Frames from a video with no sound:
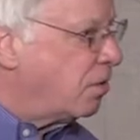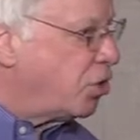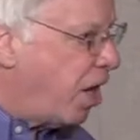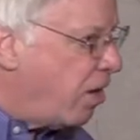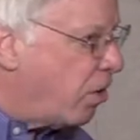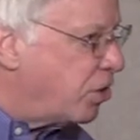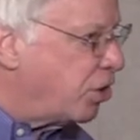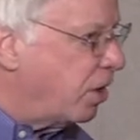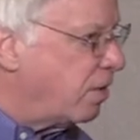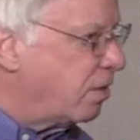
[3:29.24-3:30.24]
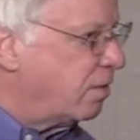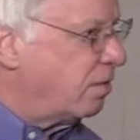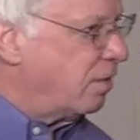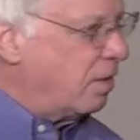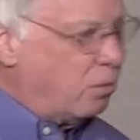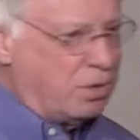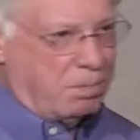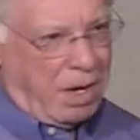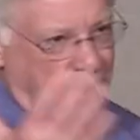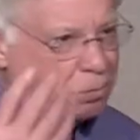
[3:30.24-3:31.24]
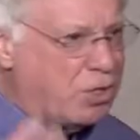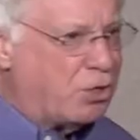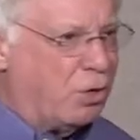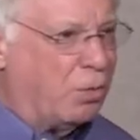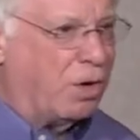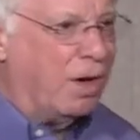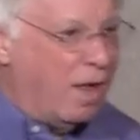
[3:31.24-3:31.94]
cherish it. That was my original word.